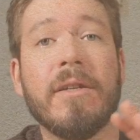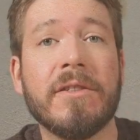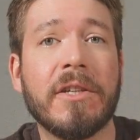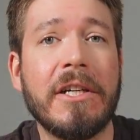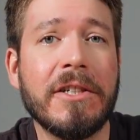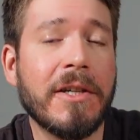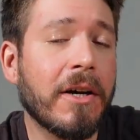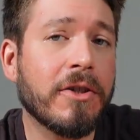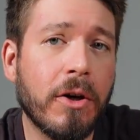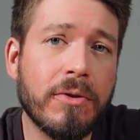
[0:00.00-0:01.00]
So here's
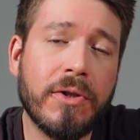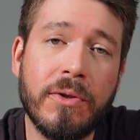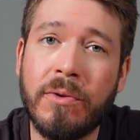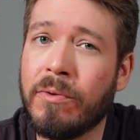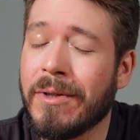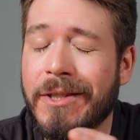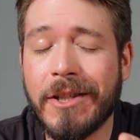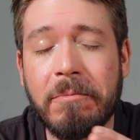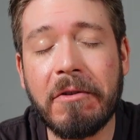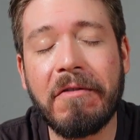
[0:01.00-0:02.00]
our go-to
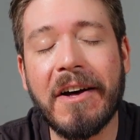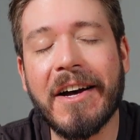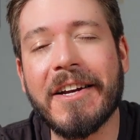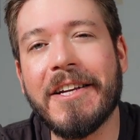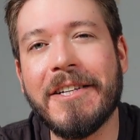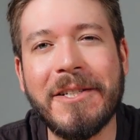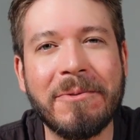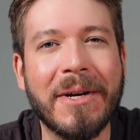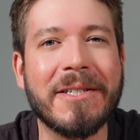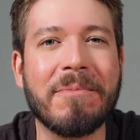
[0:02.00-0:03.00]
simplified, easy
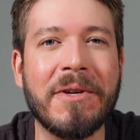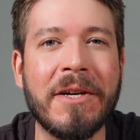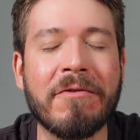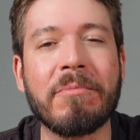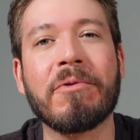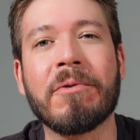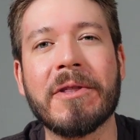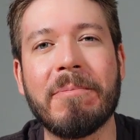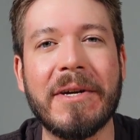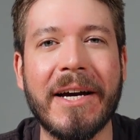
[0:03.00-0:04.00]
recipe for brewing with
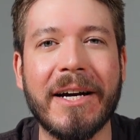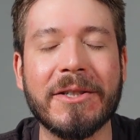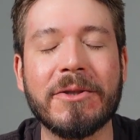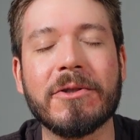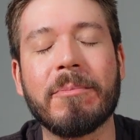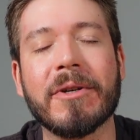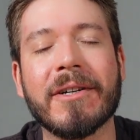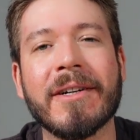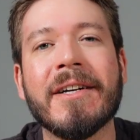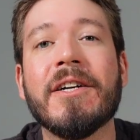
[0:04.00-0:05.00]
the Bee House Dripper.